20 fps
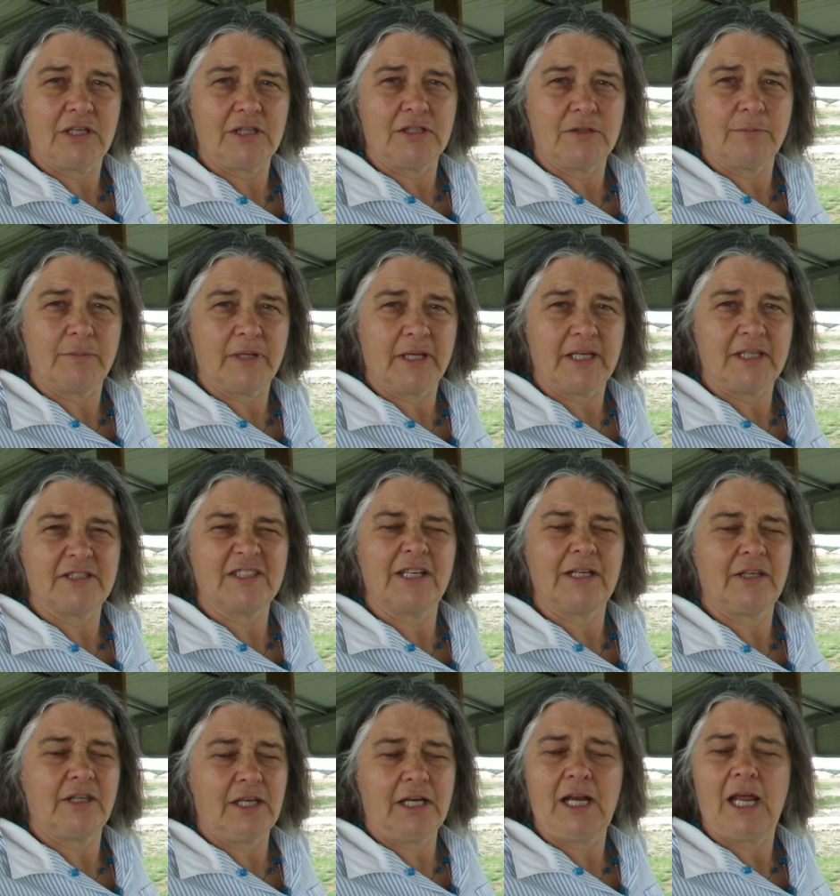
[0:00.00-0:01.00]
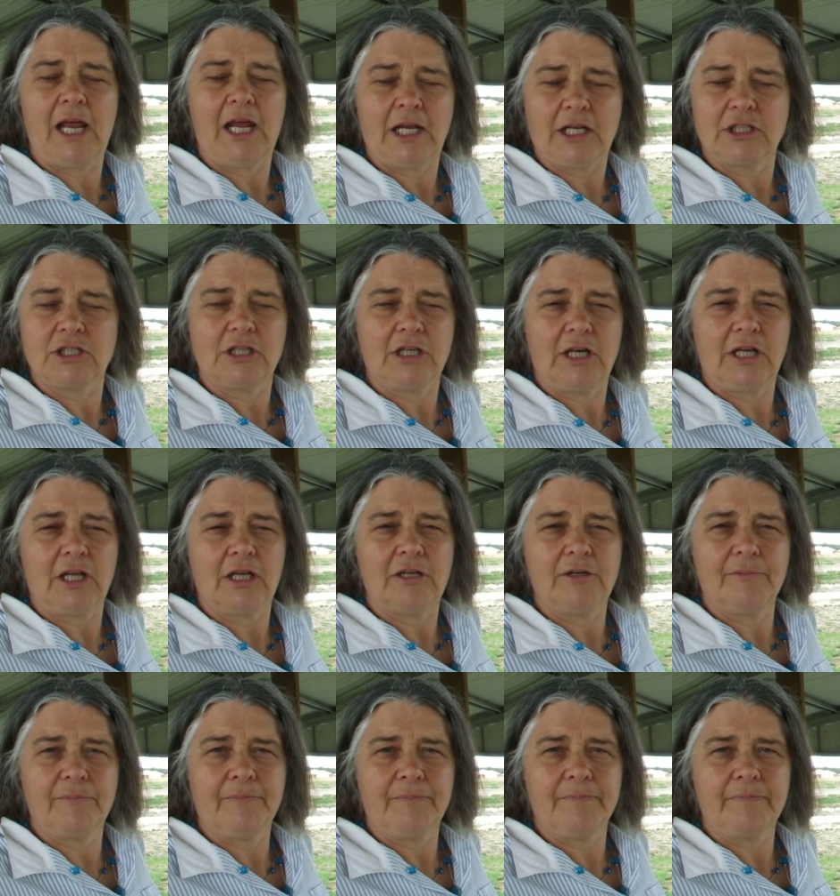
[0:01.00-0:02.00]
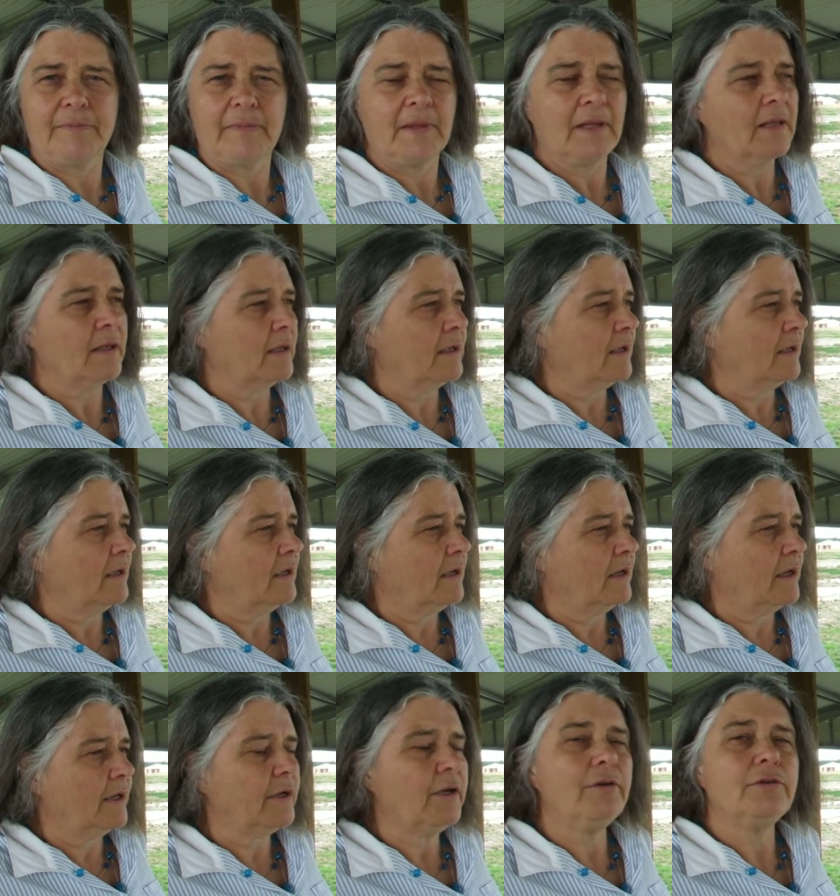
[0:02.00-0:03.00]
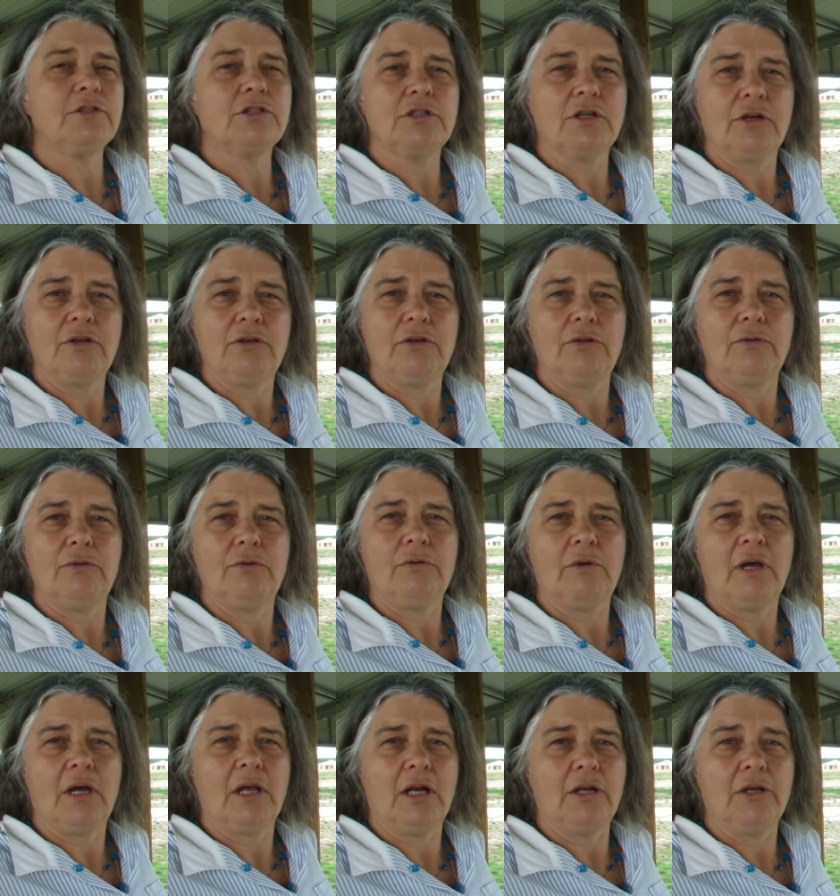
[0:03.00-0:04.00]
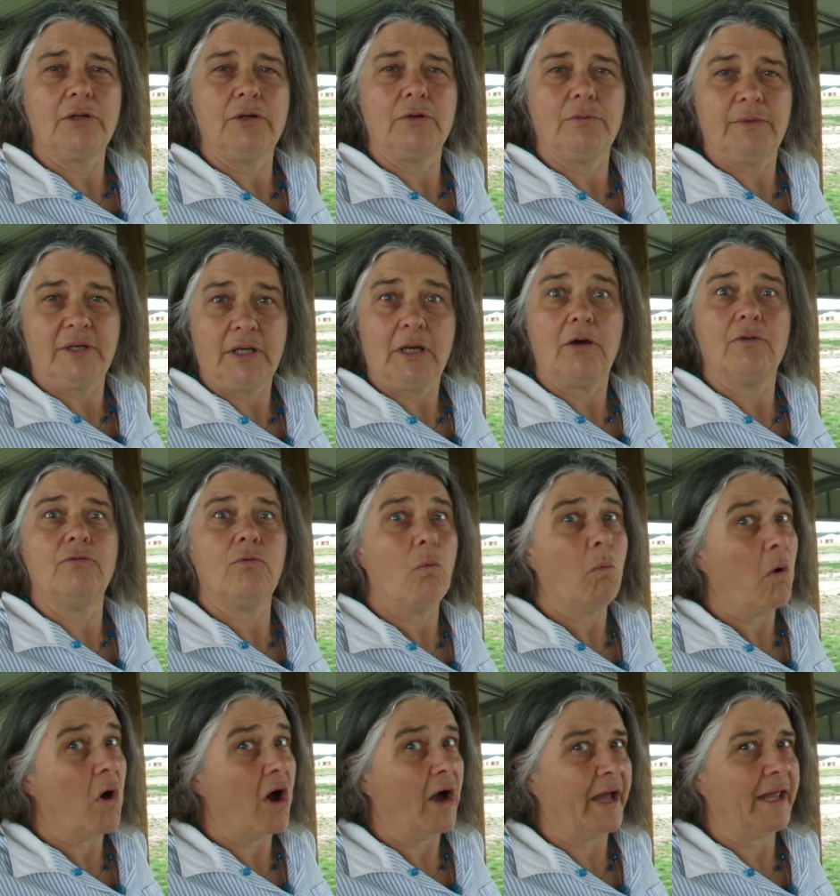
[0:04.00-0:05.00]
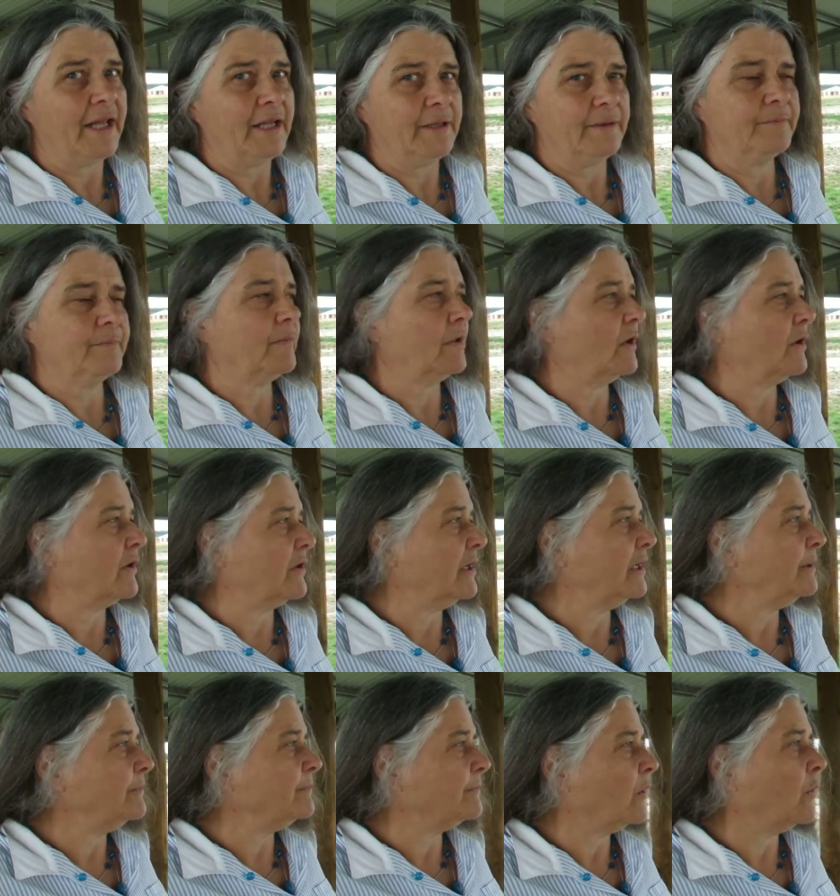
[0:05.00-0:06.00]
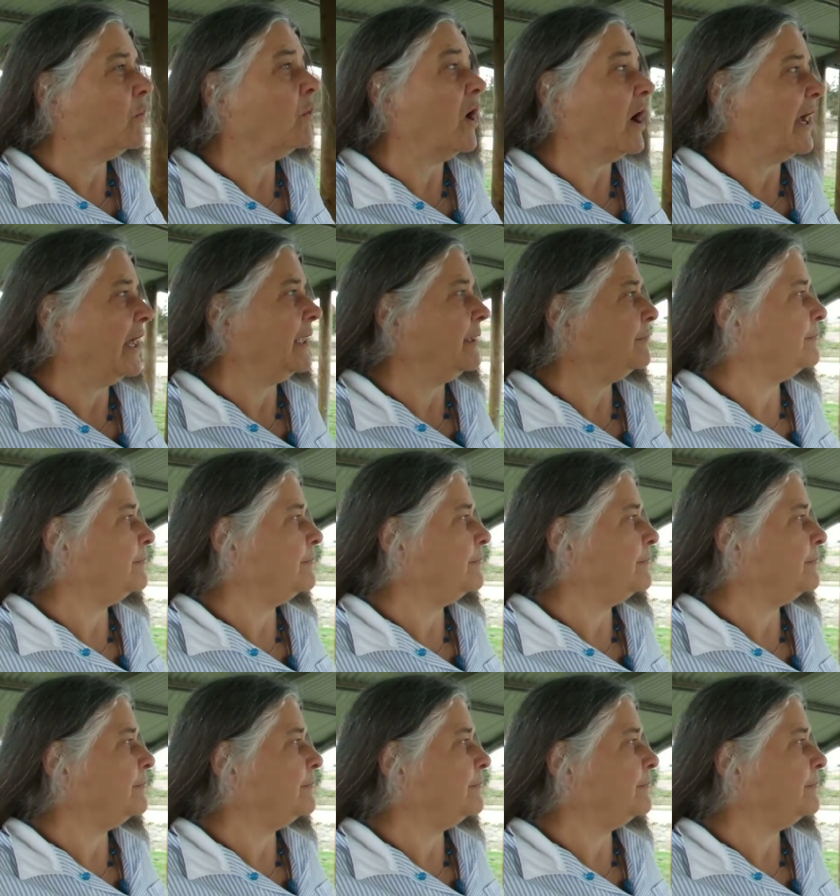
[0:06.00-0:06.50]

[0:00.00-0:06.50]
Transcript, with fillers: into place and then actioning it. And I'll show you a little bit of why. Alright? Why.